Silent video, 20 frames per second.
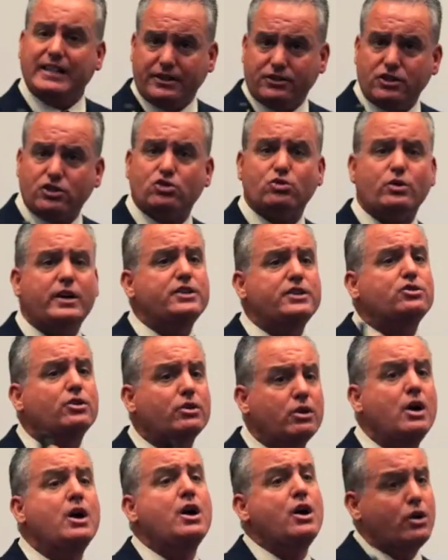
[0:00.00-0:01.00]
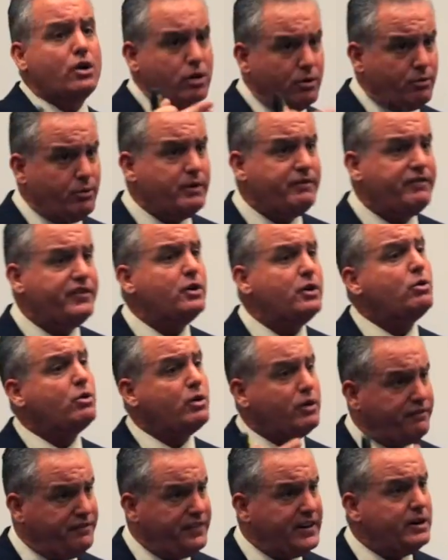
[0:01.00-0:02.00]
that the stranger could
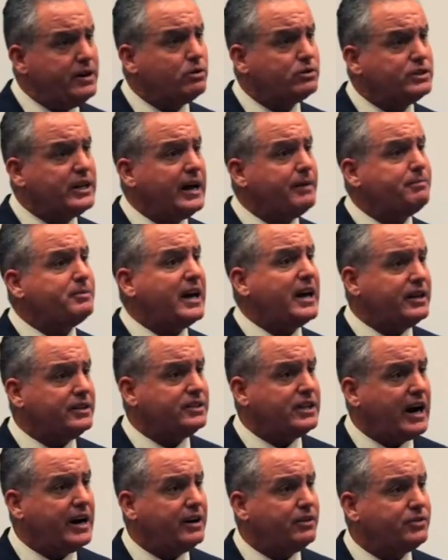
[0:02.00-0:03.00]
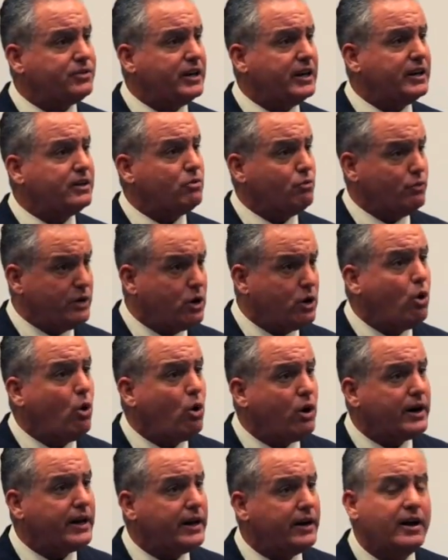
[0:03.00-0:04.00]
videotape that entire thing,
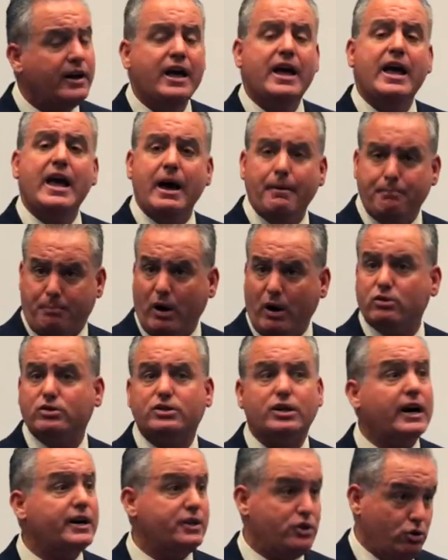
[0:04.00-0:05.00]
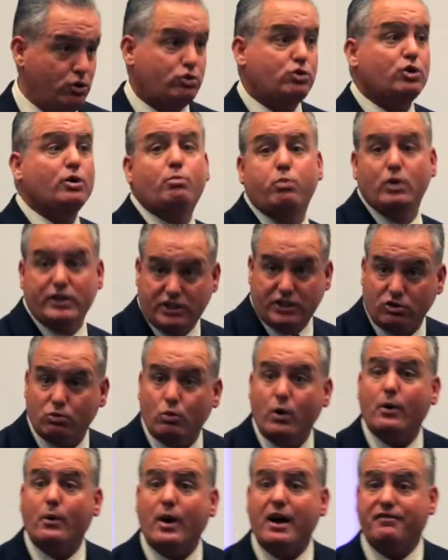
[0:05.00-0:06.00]
record it, and post it on YouTube, which is
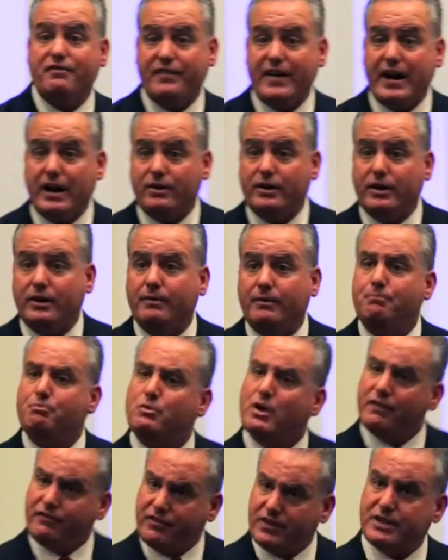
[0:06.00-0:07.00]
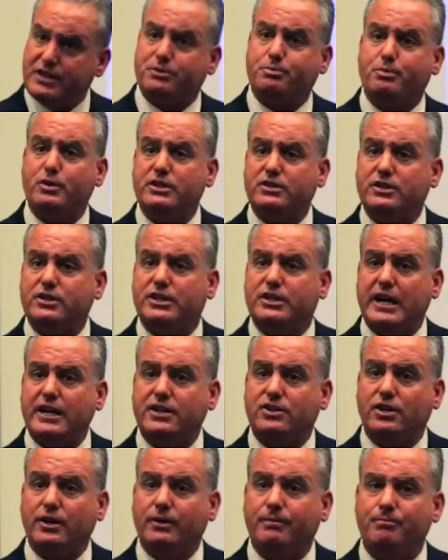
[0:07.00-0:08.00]
where I found it for this
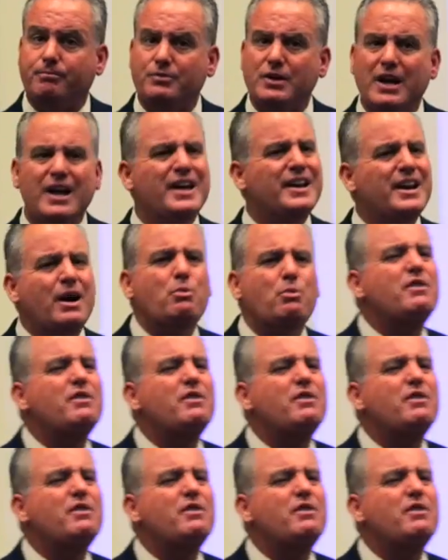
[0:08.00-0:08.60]
presentation. Now,